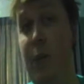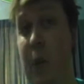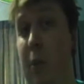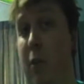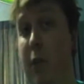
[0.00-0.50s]
to
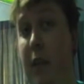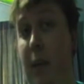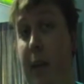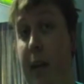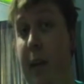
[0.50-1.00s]
a movie
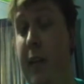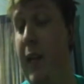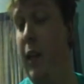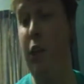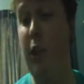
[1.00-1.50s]
coming out is
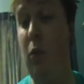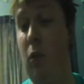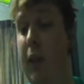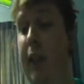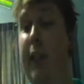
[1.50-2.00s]
actually
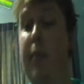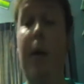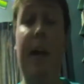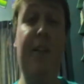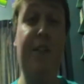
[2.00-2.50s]
working in my